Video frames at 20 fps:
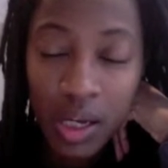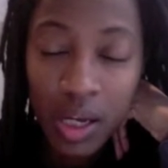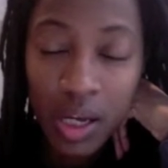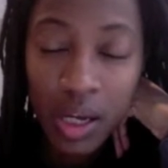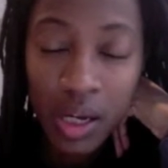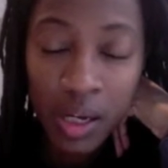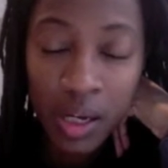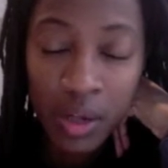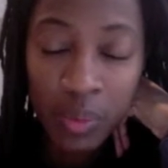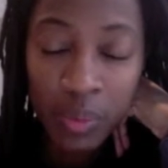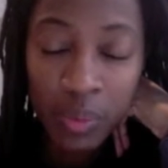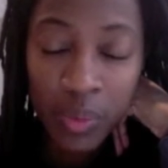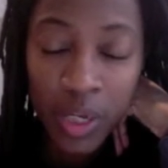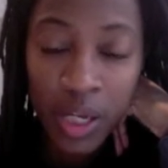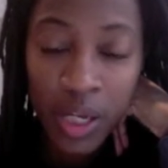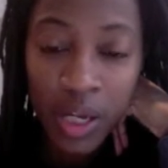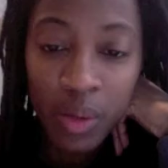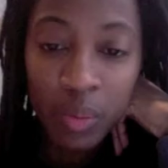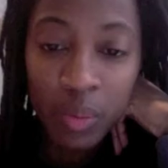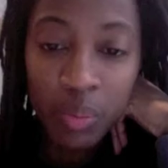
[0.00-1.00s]

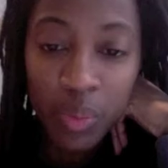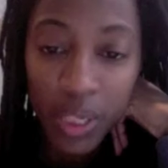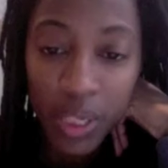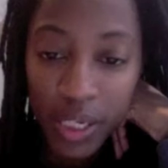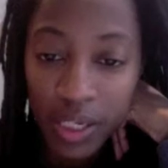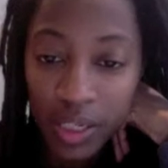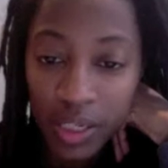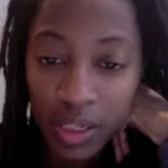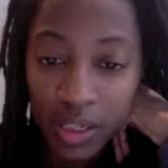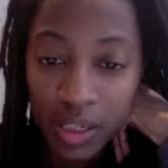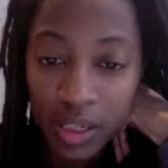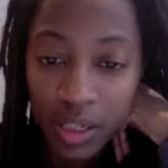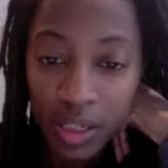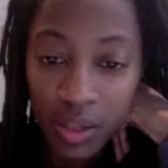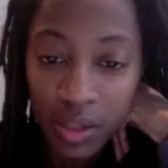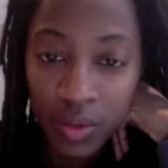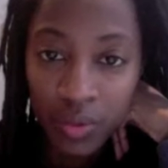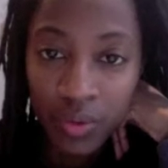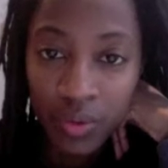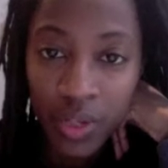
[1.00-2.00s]
But,
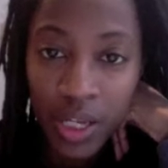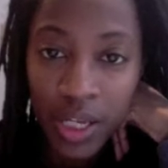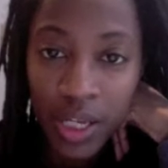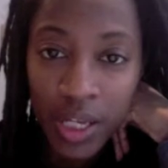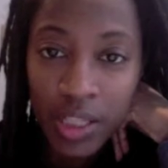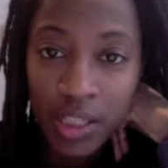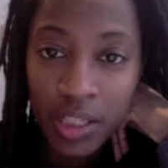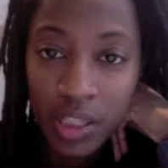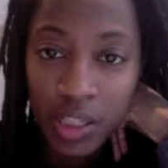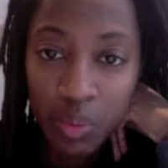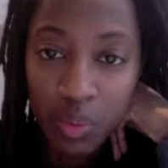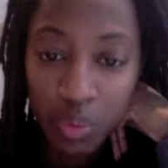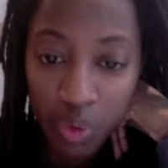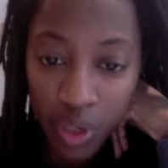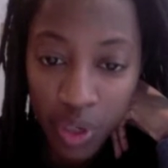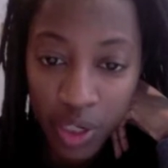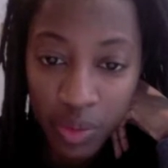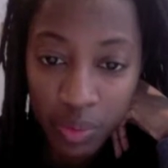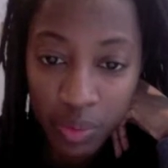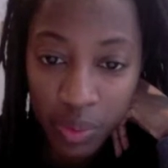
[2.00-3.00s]
it's an
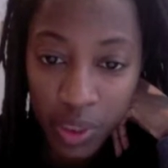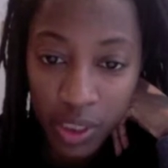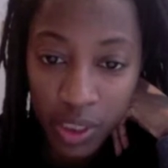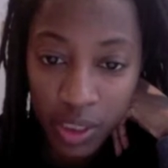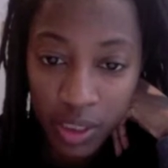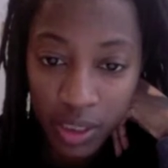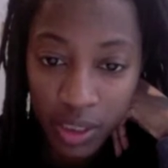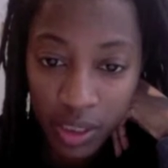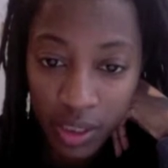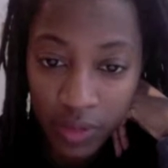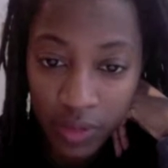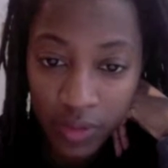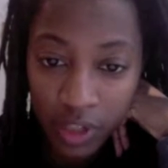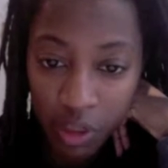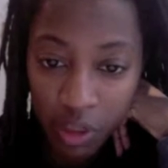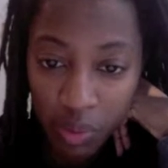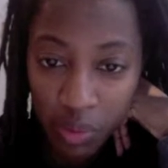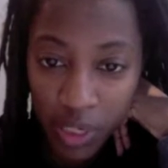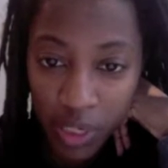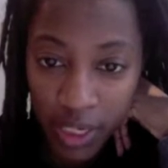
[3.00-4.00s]
important part of
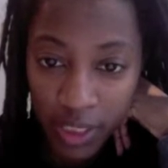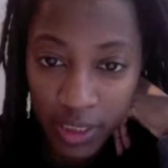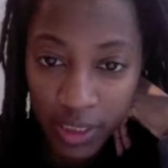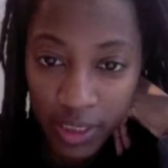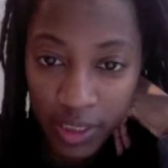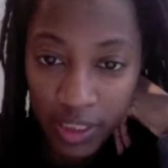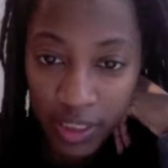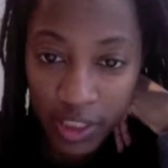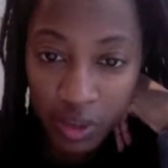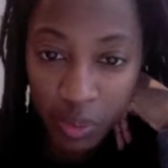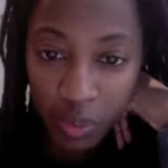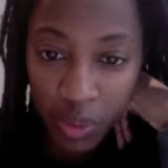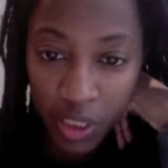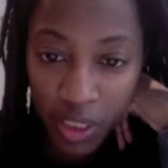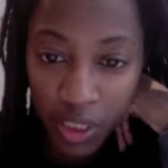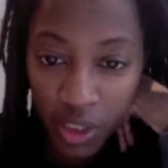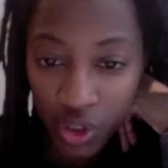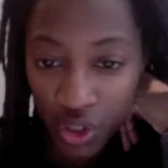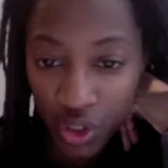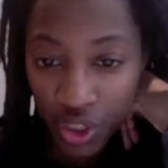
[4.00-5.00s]
our practice as
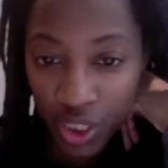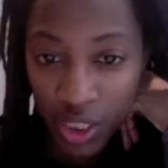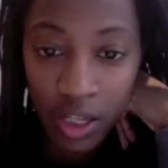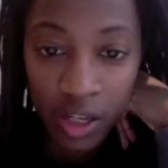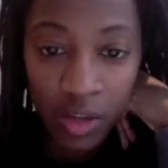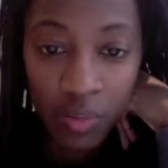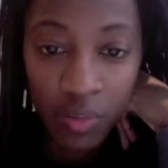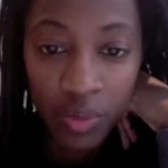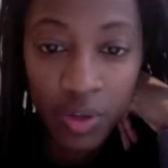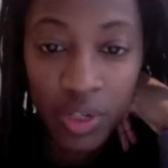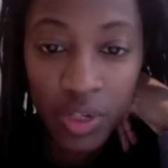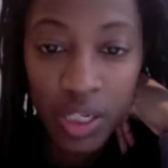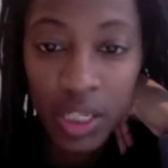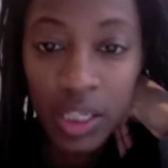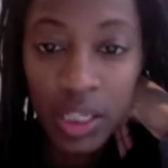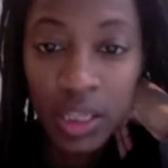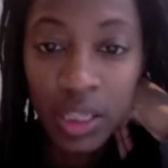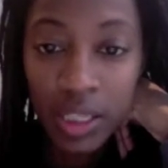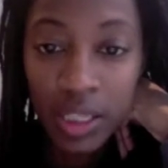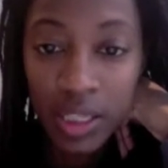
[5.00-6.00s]
pediatricians. You need
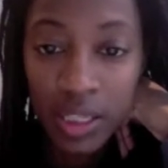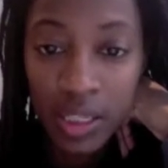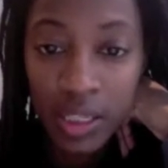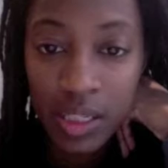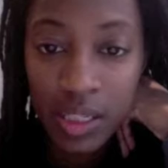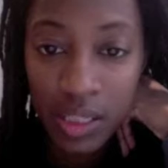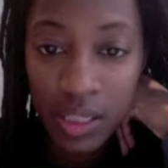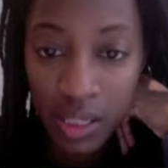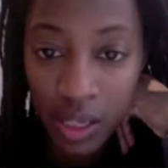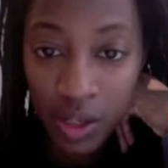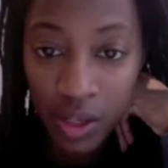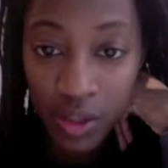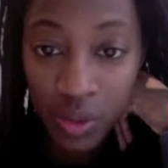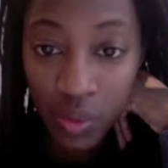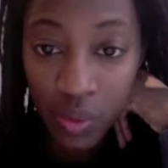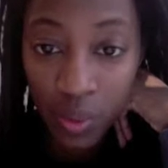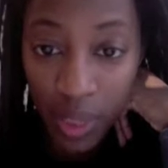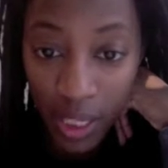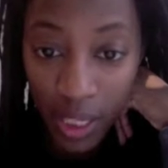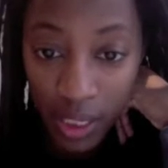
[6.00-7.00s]
at least 6
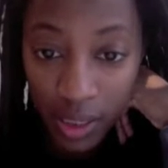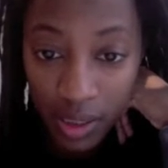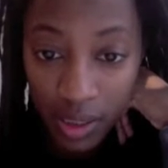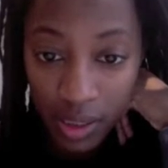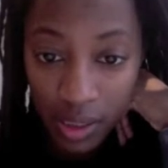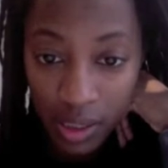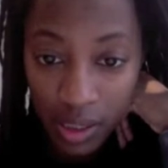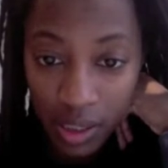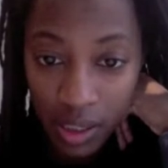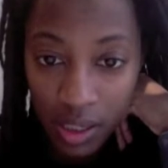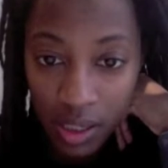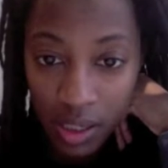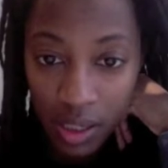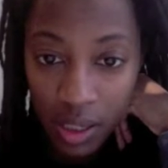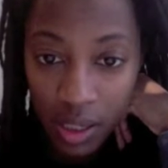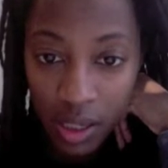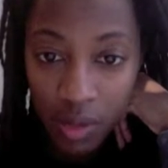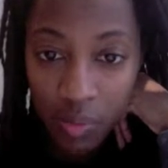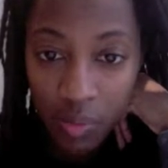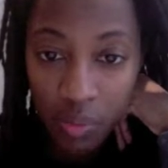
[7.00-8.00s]
weeks
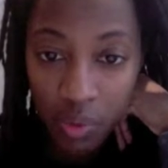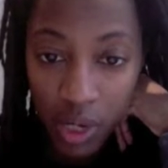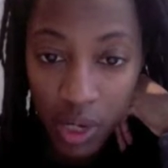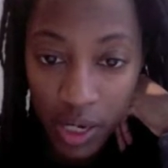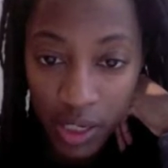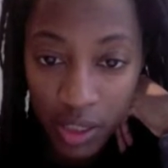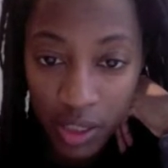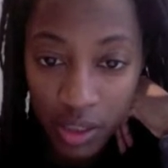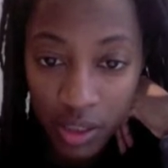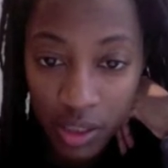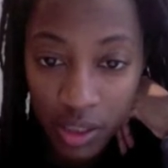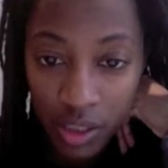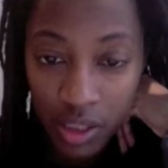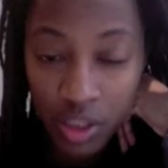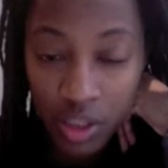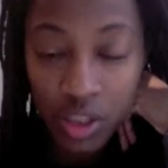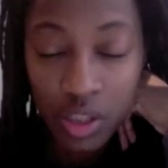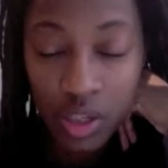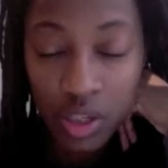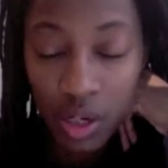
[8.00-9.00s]
prior to the
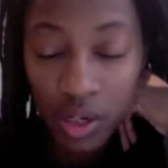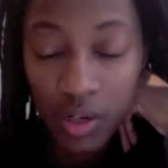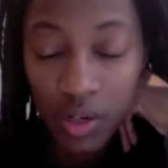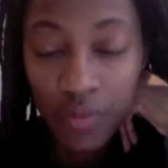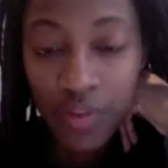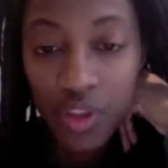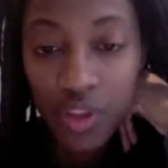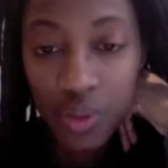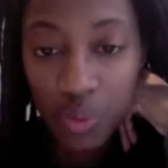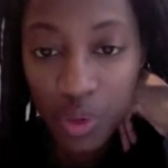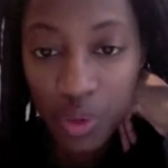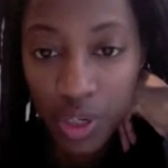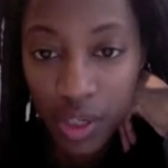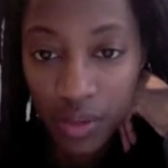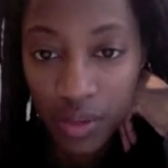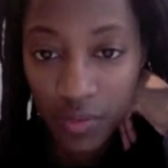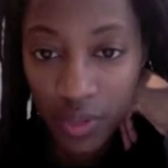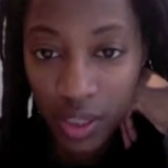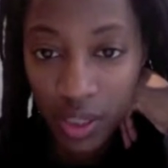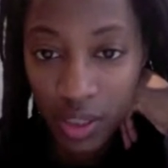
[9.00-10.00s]
start of the sporting
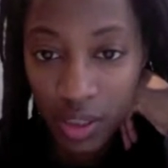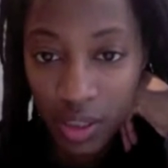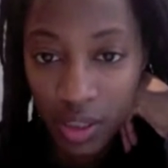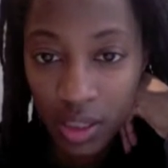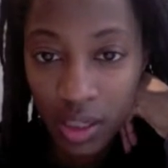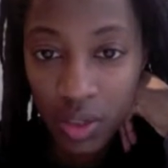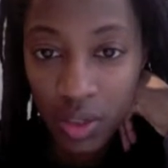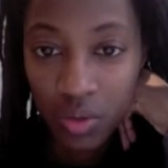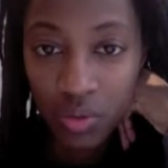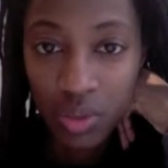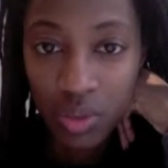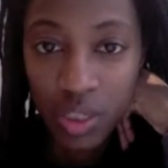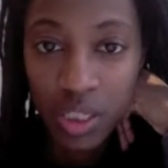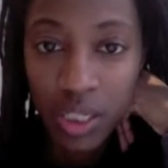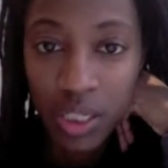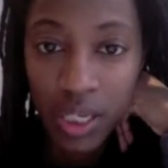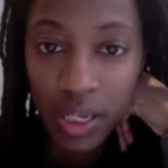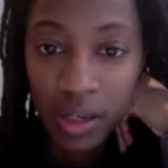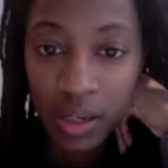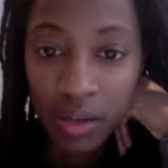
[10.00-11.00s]
event in order
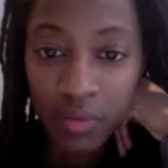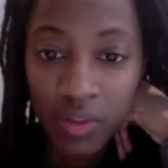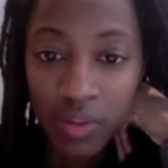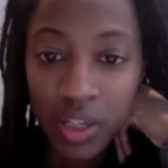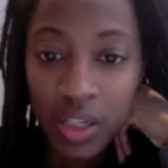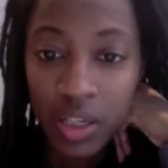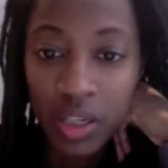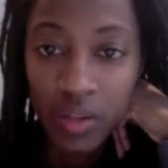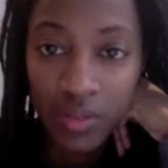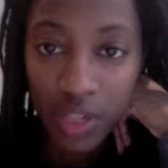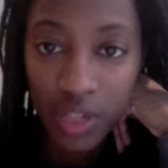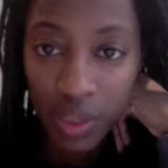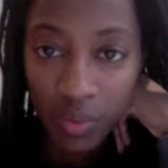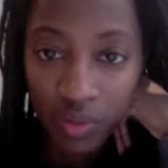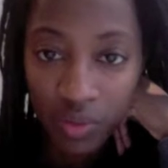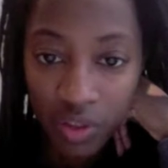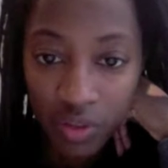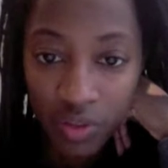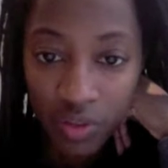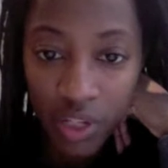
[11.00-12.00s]
to have enough time
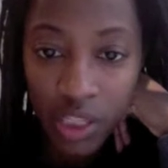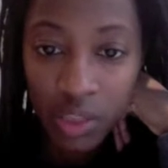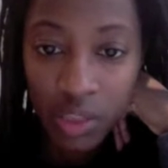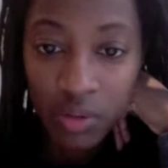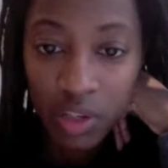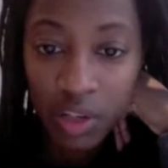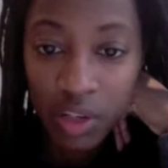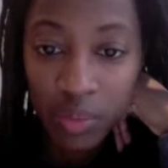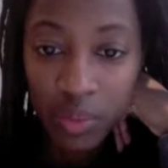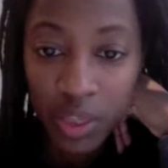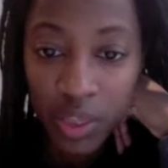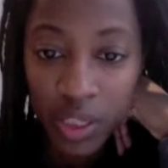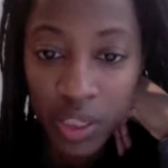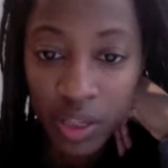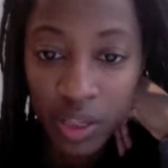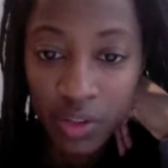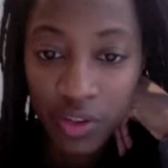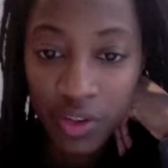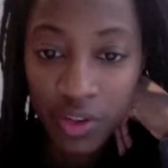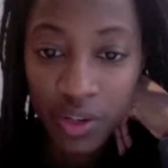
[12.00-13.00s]
for follow-up and
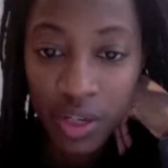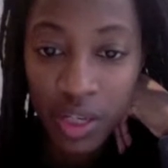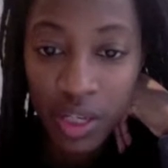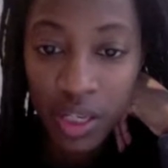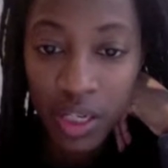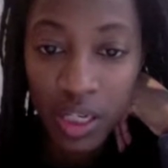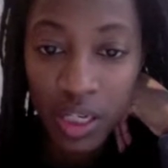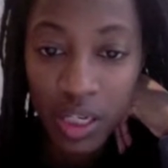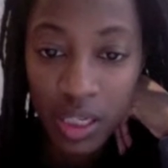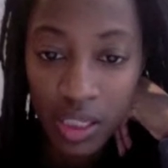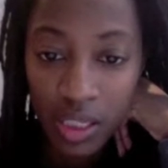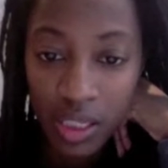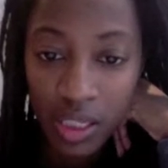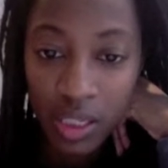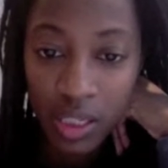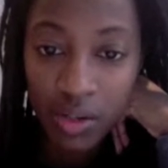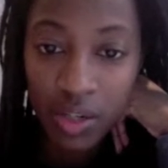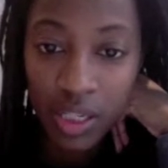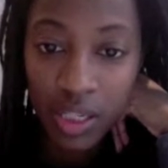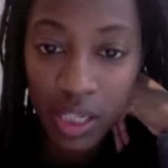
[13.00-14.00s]
any
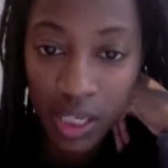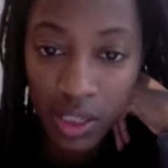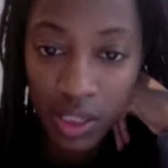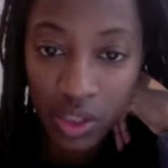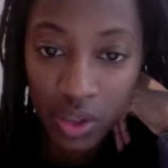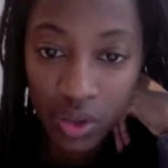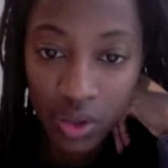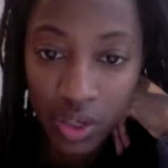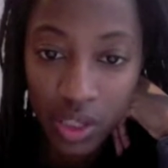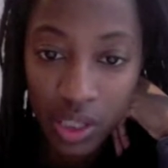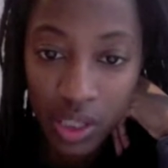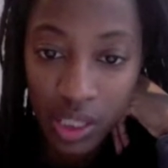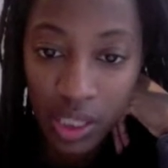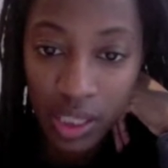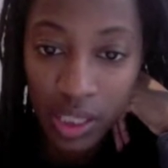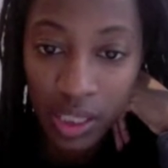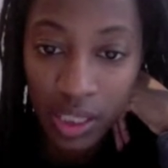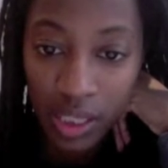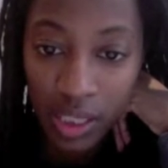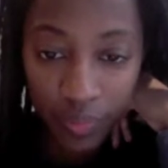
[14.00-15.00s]
necessary tests or anything
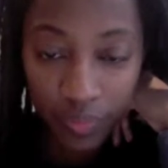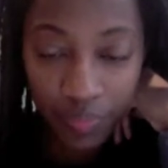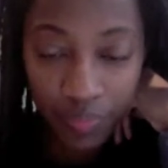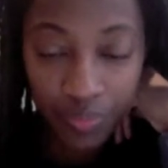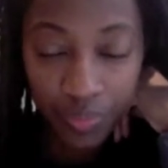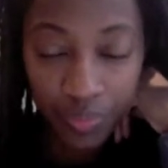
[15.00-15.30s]
like that.